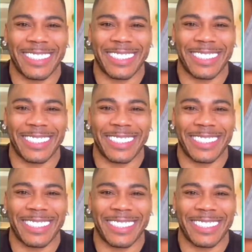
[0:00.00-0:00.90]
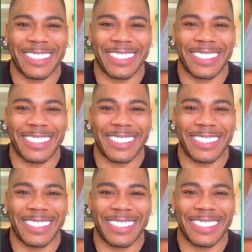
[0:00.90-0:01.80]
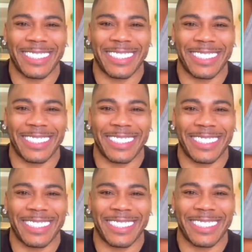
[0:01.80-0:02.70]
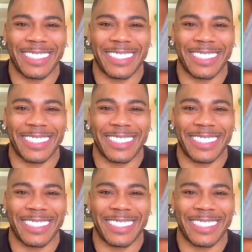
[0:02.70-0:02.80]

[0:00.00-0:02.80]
The person shown says nothing.